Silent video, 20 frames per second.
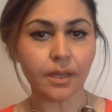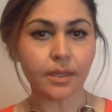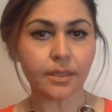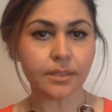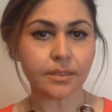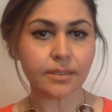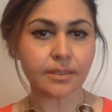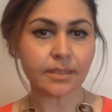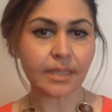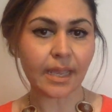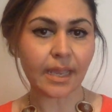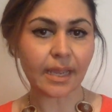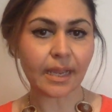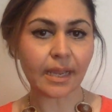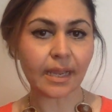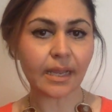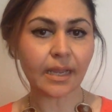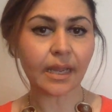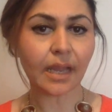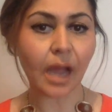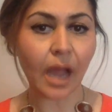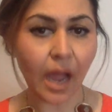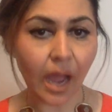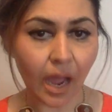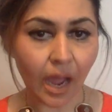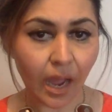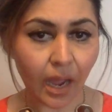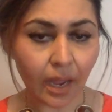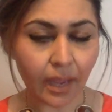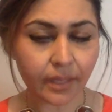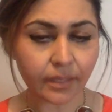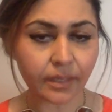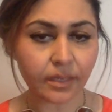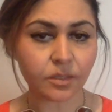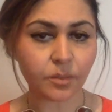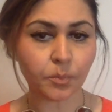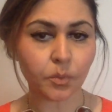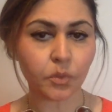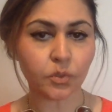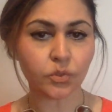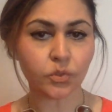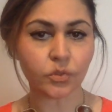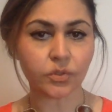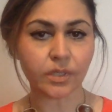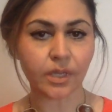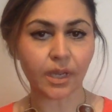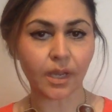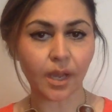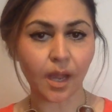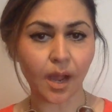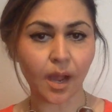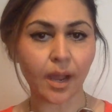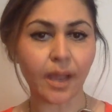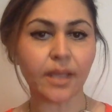Say ka, and they're supposed to say ka.